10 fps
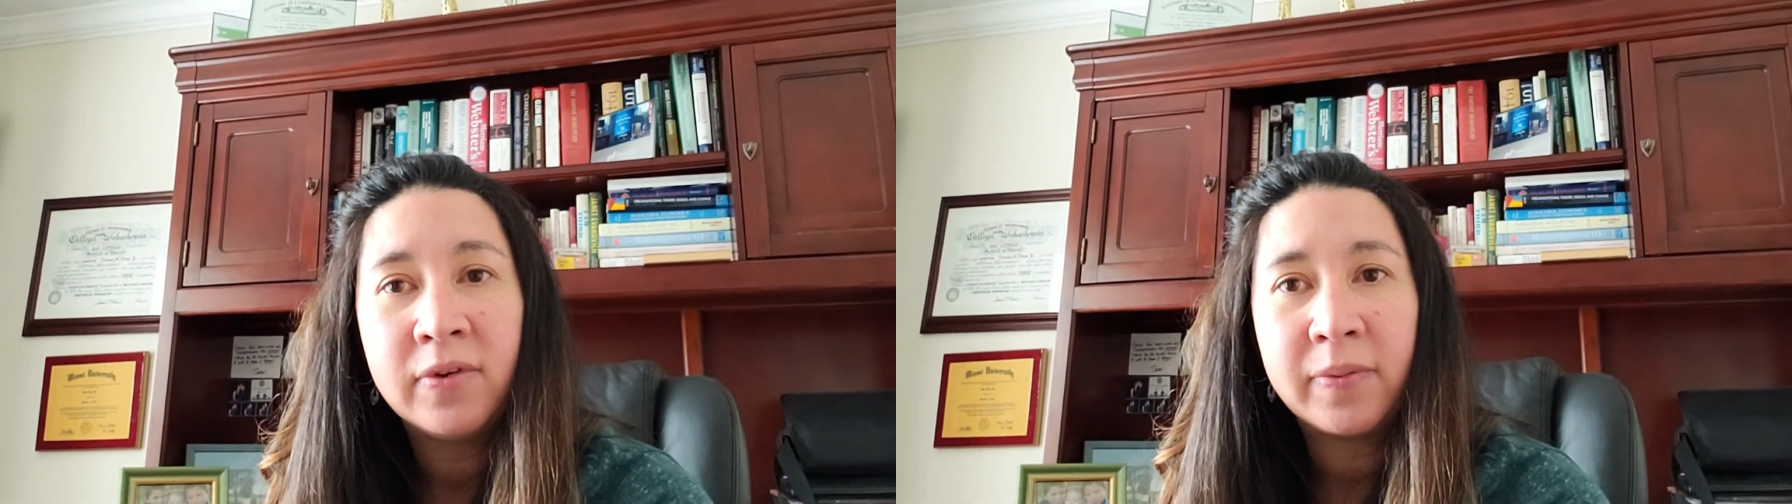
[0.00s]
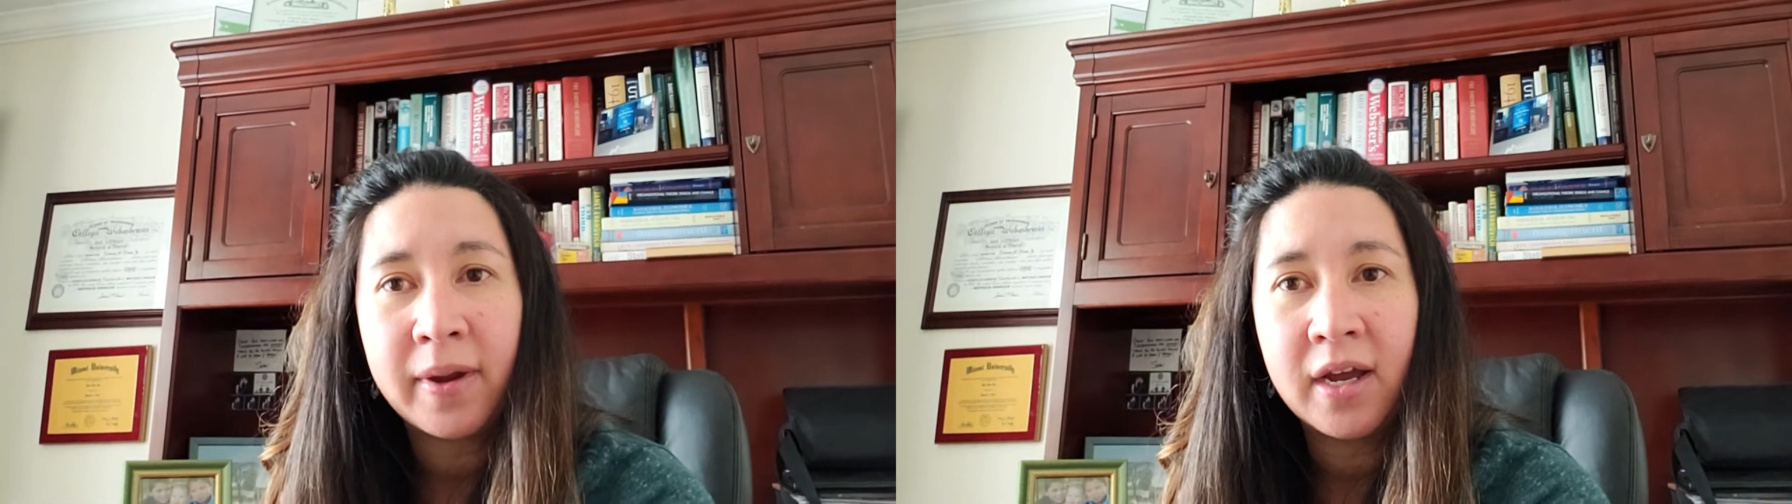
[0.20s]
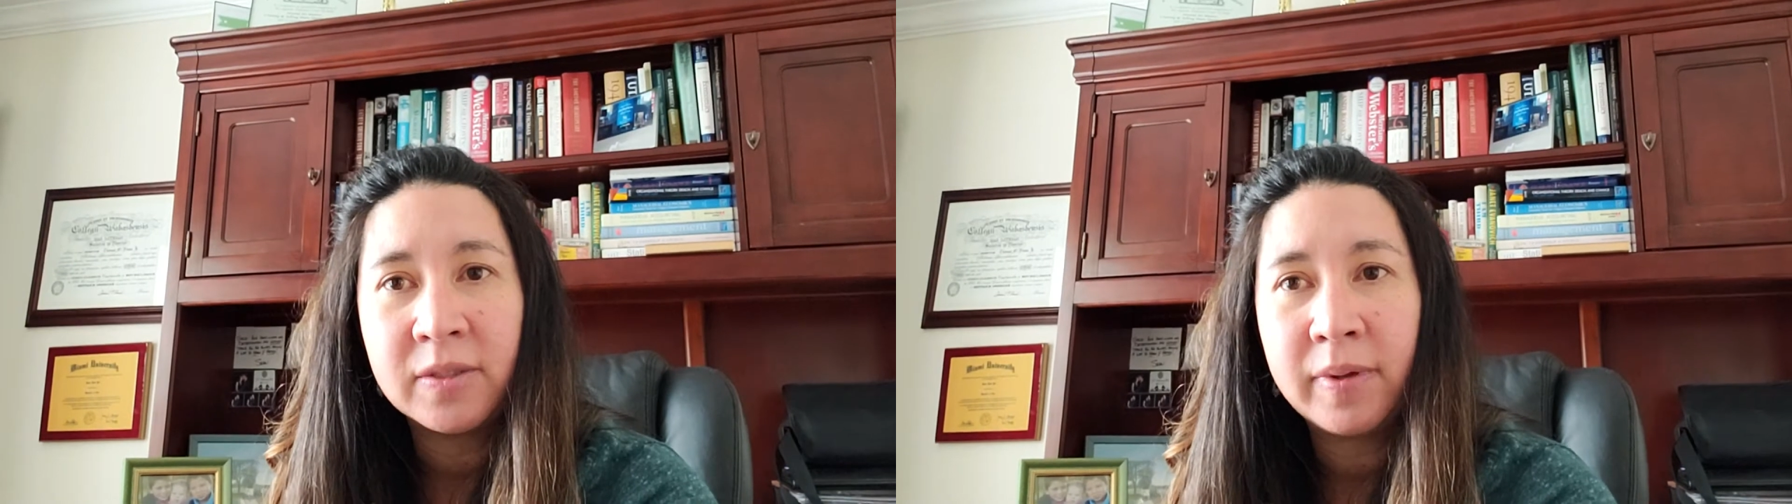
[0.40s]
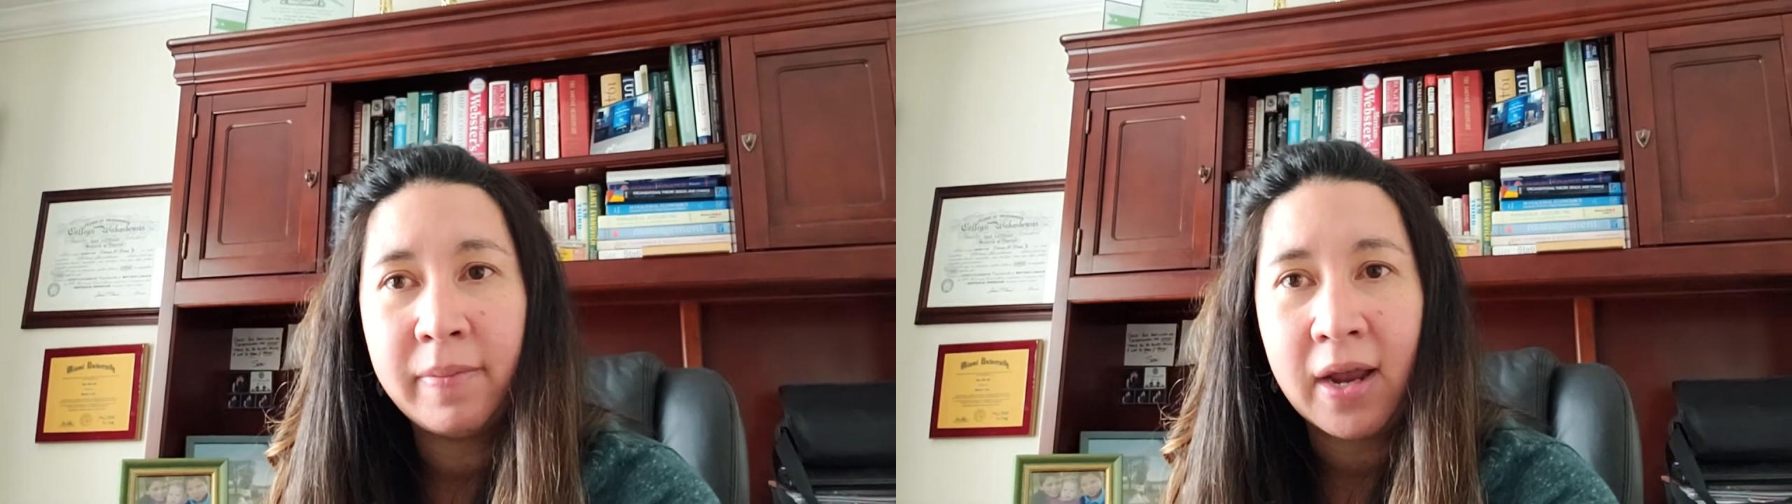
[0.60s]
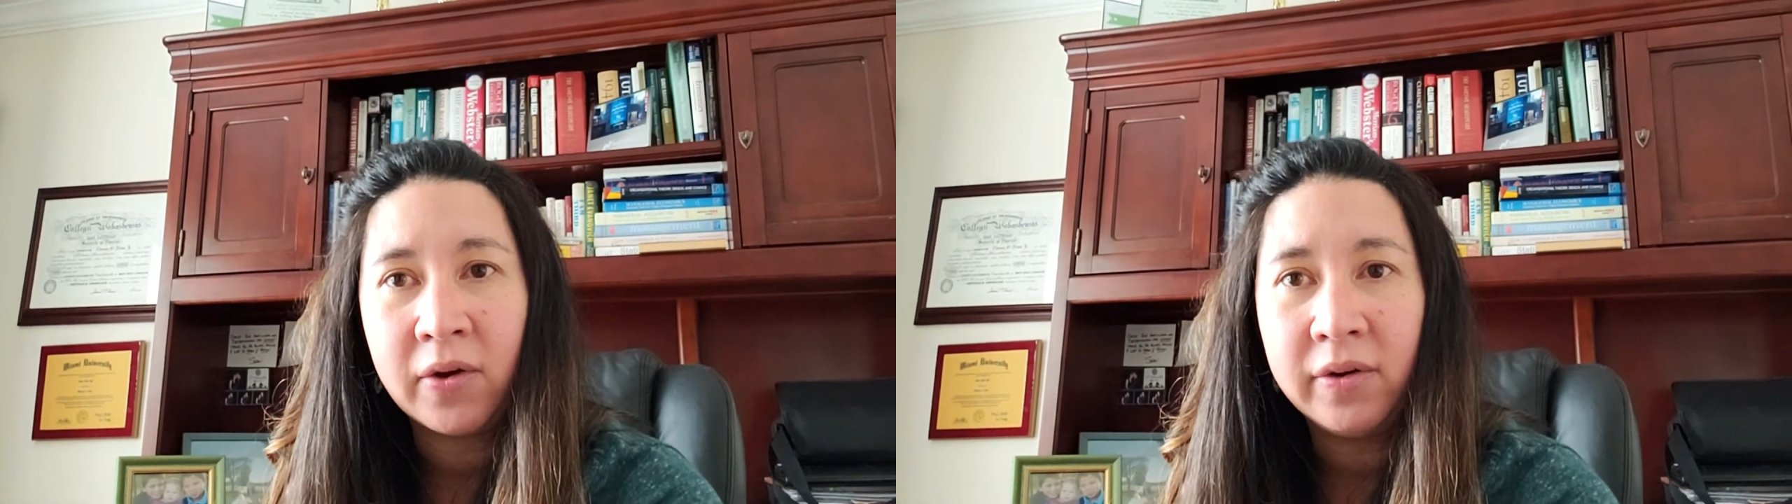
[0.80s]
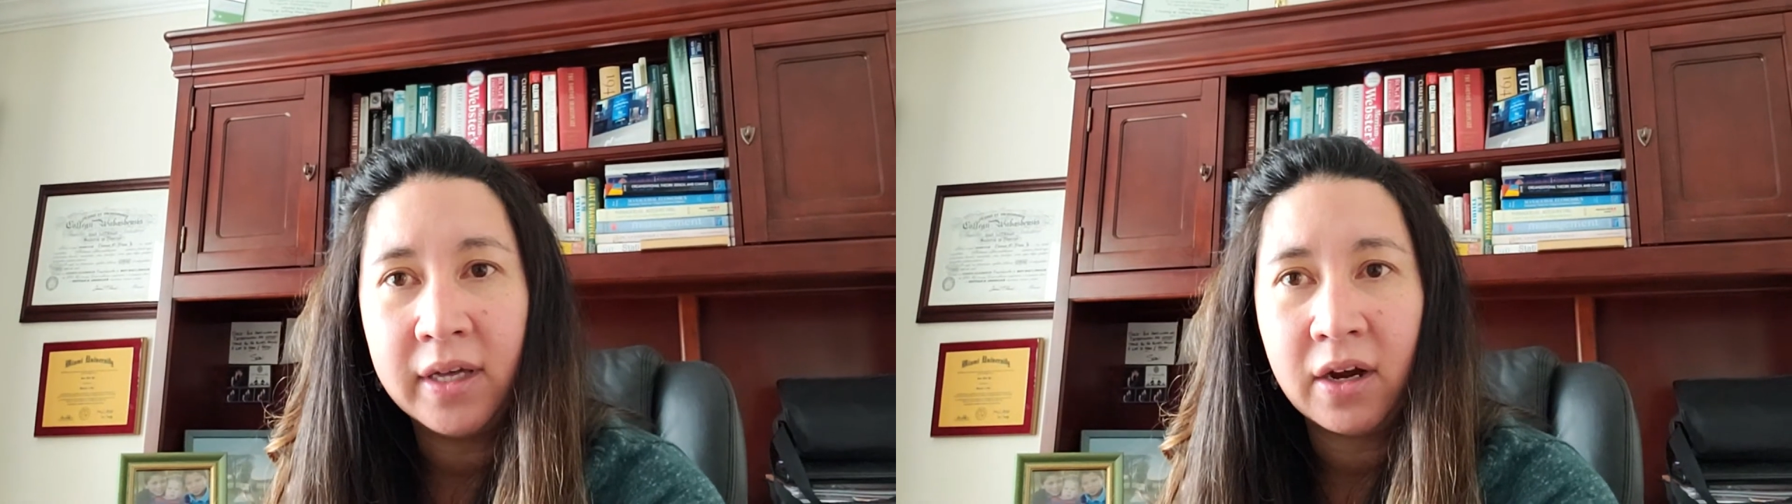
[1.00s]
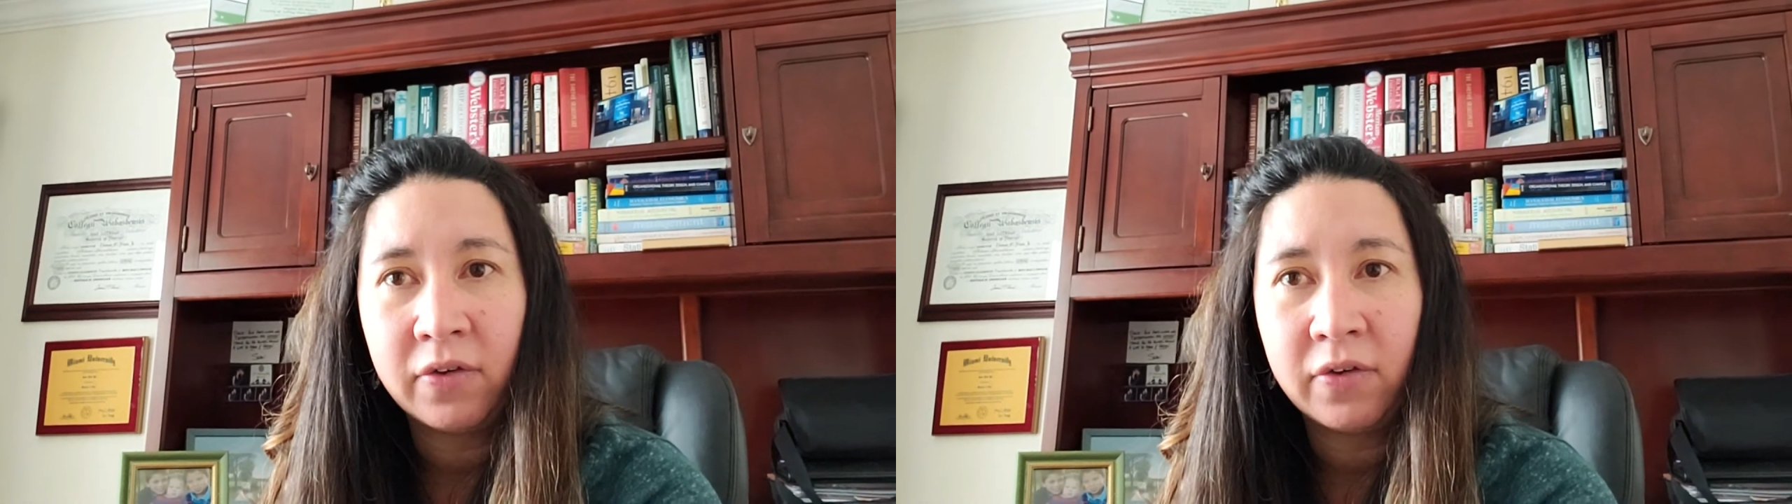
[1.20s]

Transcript: with my husband Michael and